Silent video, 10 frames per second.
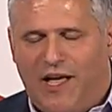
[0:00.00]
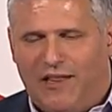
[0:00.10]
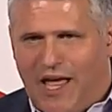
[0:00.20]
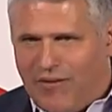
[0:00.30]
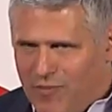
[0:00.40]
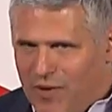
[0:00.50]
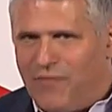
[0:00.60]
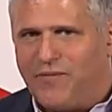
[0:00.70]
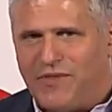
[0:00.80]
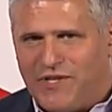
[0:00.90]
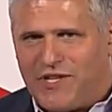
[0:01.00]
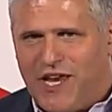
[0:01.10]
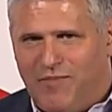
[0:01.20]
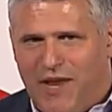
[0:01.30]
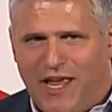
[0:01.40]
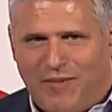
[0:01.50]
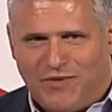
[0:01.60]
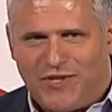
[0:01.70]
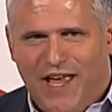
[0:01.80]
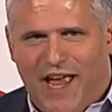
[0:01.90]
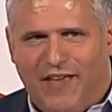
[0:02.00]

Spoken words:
a lot of them come from the same names.